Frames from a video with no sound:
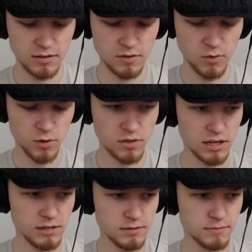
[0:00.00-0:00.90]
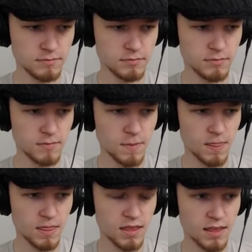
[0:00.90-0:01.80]
It's fourteen.
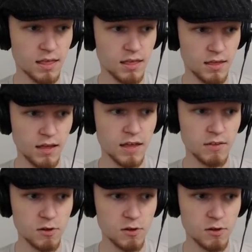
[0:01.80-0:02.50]
And